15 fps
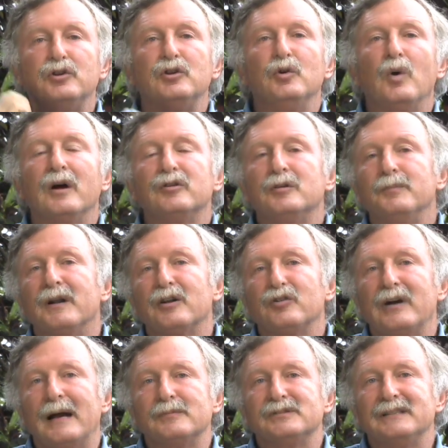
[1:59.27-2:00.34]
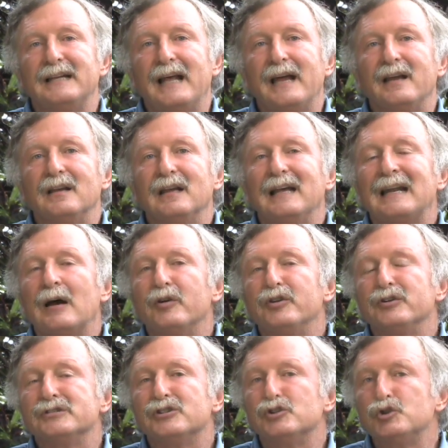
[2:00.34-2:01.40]
200 milligrams a day, and I would
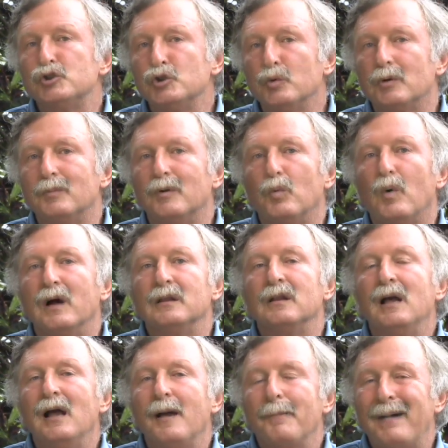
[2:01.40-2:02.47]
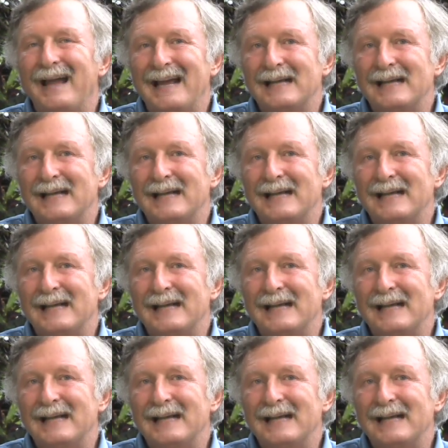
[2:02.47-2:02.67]
use a chewable one by